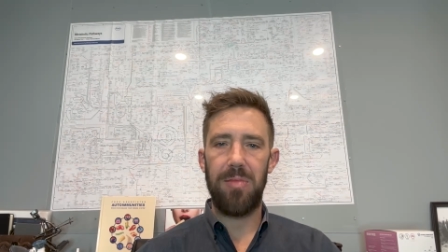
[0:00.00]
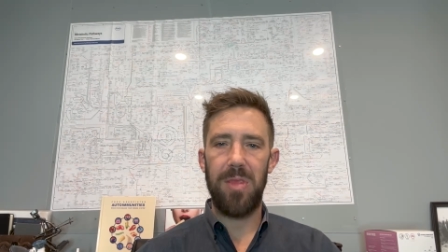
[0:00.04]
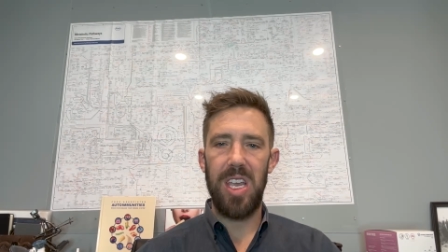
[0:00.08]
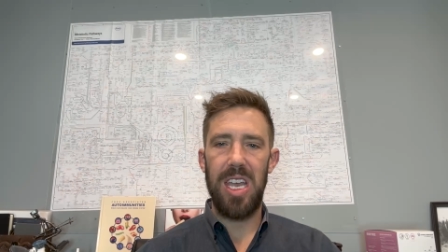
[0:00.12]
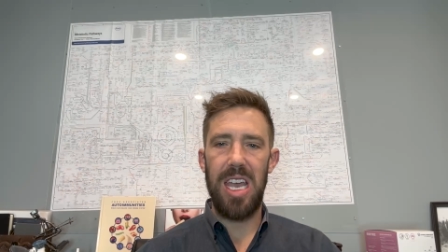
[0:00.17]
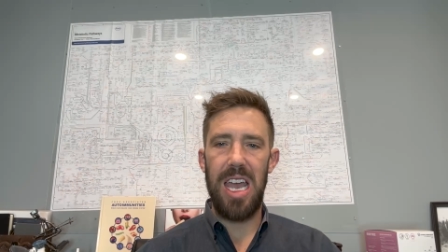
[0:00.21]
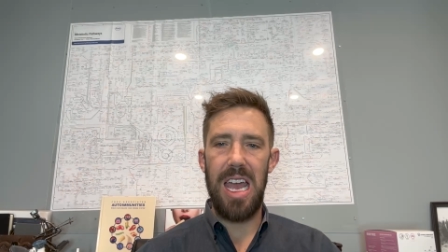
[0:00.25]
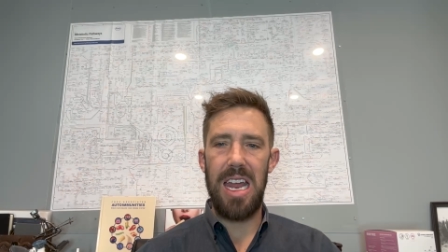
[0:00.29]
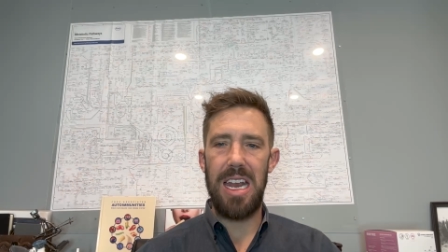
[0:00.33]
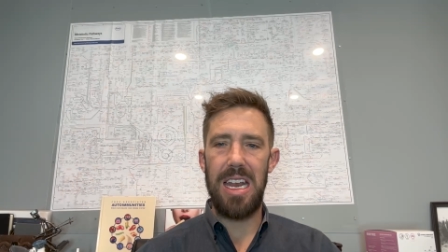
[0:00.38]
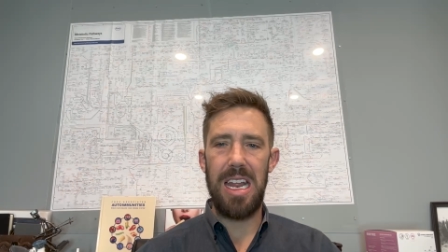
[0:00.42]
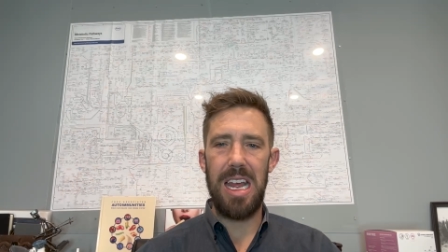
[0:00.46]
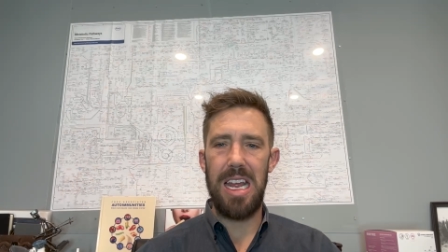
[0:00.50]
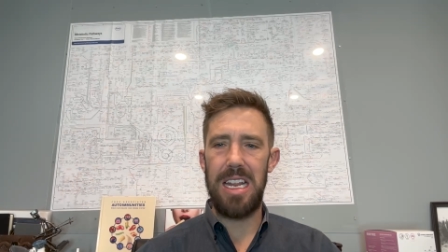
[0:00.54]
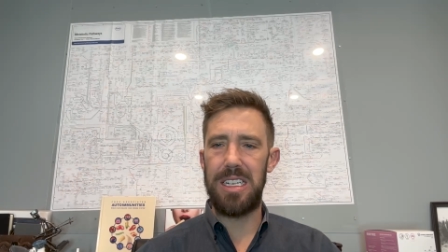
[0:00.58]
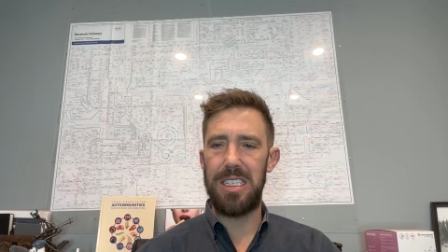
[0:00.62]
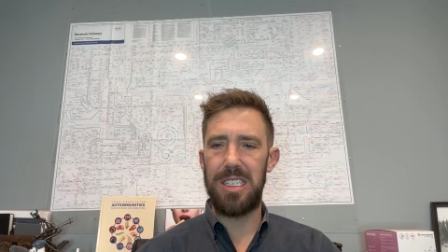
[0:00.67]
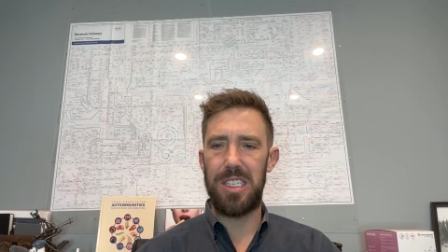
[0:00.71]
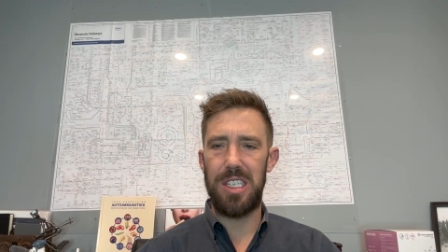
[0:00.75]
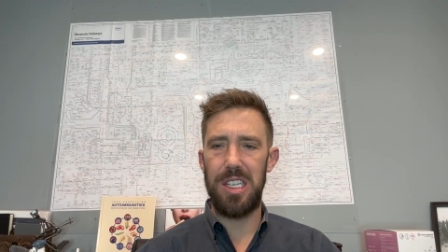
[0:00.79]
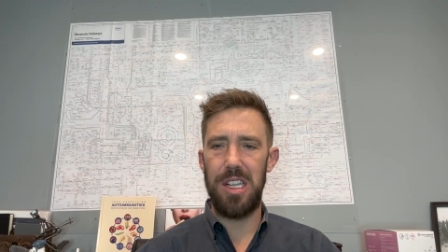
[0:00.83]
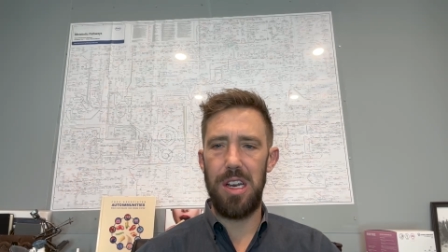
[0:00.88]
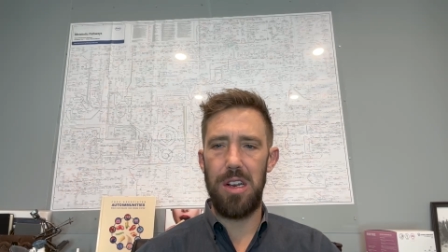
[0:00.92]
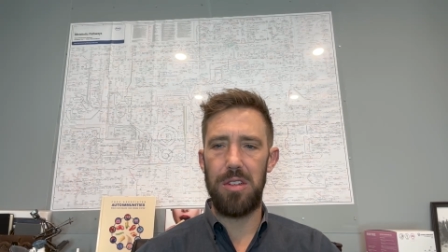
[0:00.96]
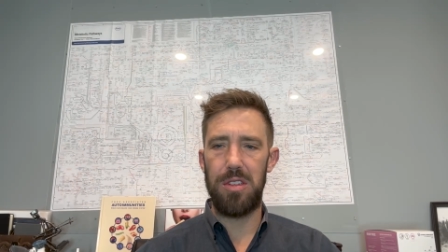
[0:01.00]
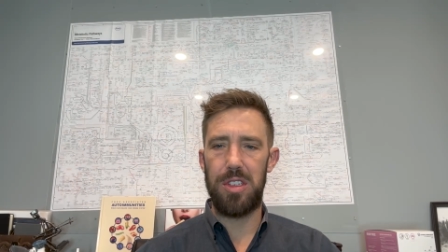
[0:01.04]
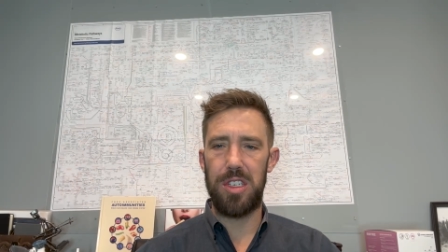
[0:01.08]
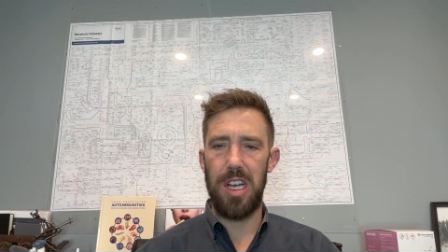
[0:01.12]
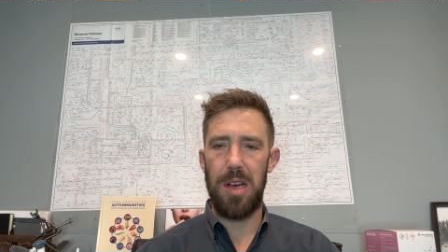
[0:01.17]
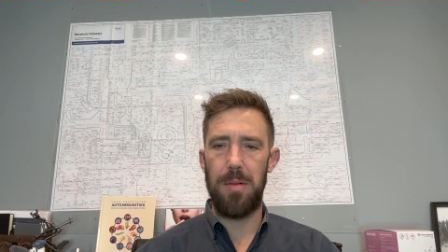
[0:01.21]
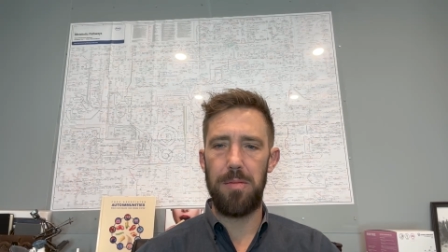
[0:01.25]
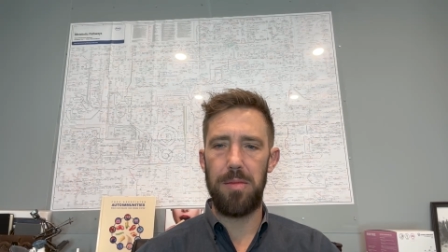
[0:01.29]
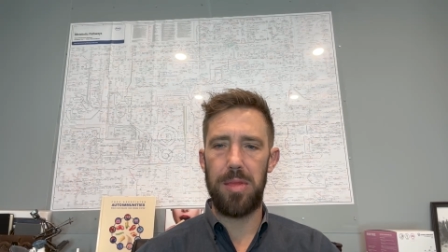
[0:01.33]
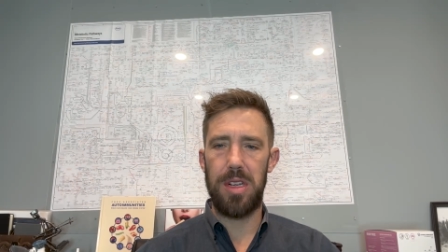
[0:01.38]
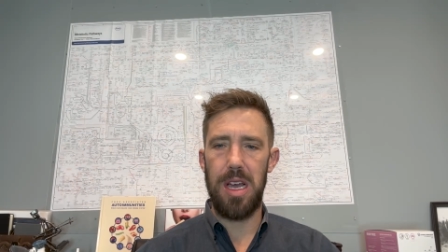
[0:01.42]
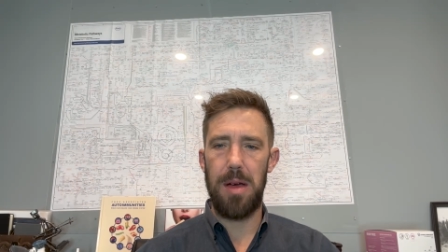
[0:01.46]
and and you know
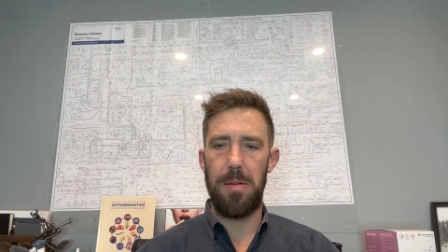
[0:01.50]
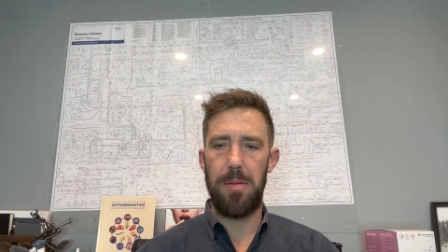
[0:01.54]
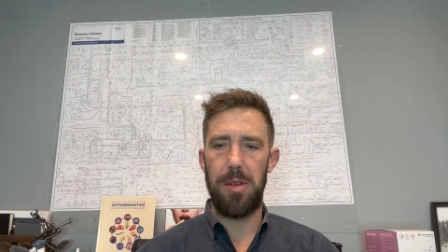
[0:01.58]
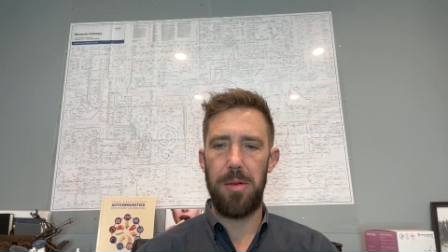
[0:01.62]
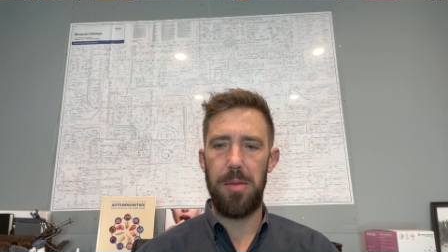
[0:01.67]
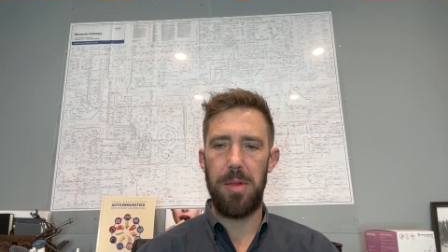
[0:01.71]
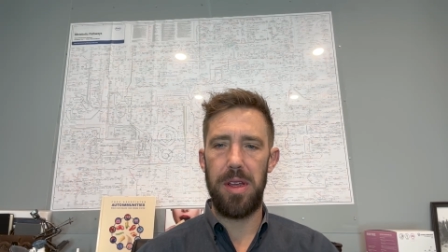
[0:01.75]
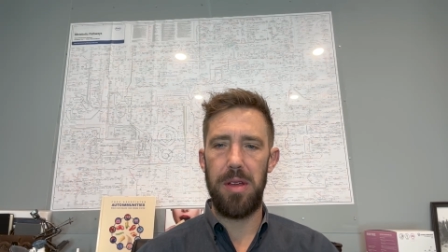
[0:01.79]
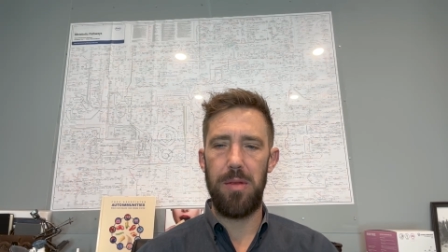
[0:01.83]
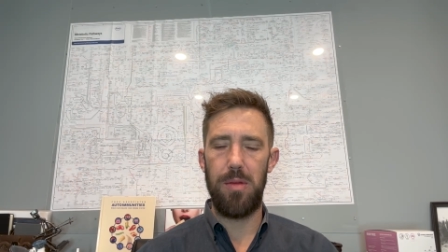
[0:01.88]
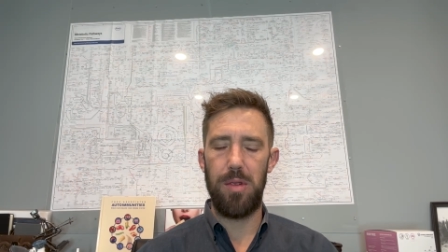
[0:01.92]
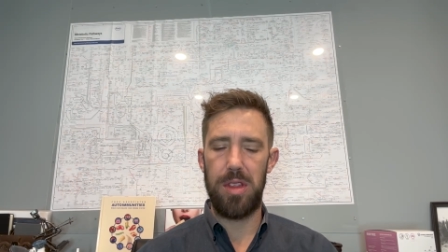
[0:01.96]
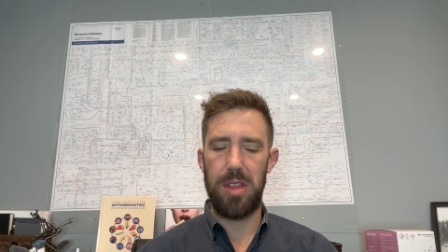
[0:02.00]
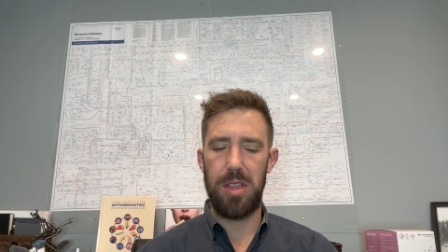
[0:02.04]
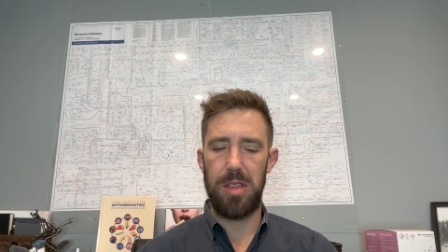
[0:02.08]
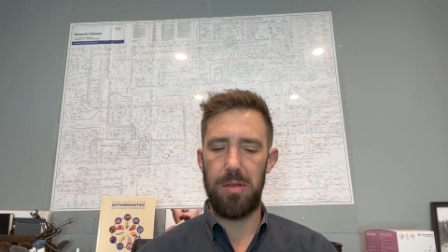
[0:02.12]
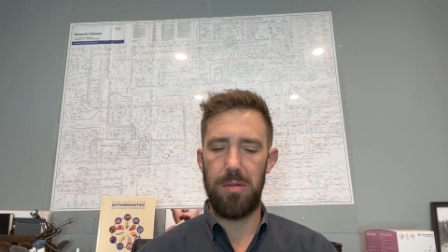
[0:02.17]
some come to me with